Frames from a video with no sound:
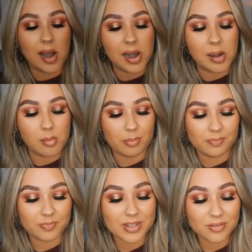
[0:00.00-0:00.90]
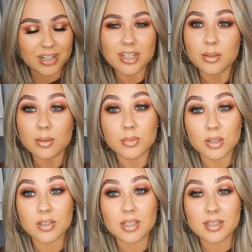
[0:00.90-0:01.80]
Didn't really do them
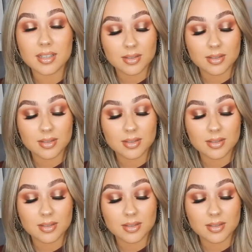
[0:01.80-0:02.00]
justice.